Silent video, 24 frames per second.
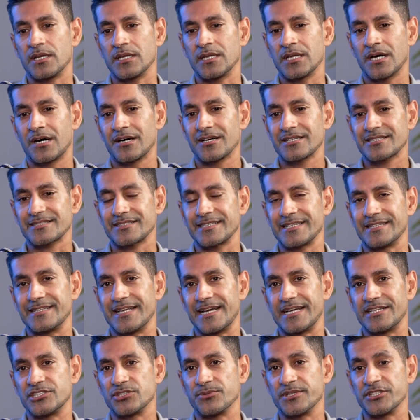lastly
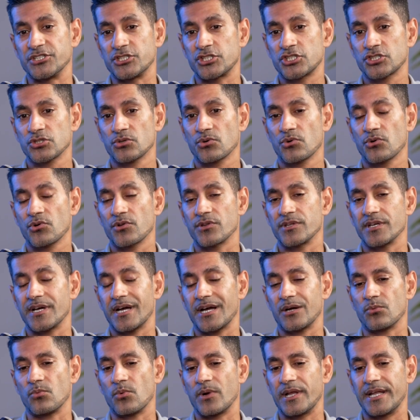then, to ensure
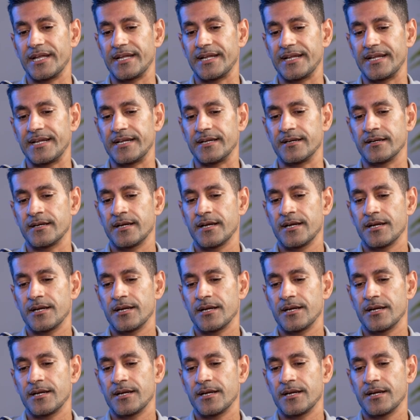that we